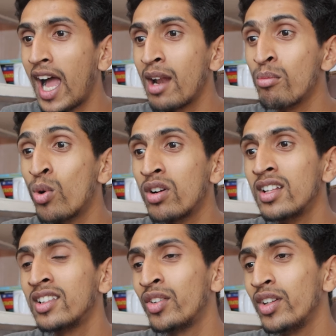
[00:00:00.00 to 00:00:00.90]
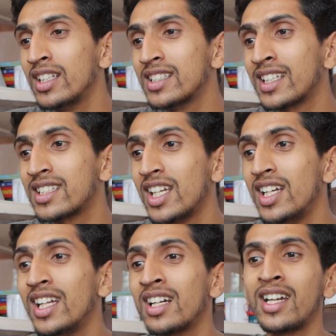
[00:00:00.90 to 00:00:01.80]
and model 3 is
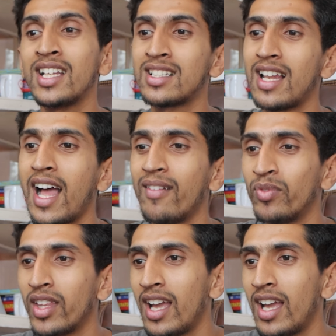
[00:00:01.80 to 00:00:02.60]
extending Tesla,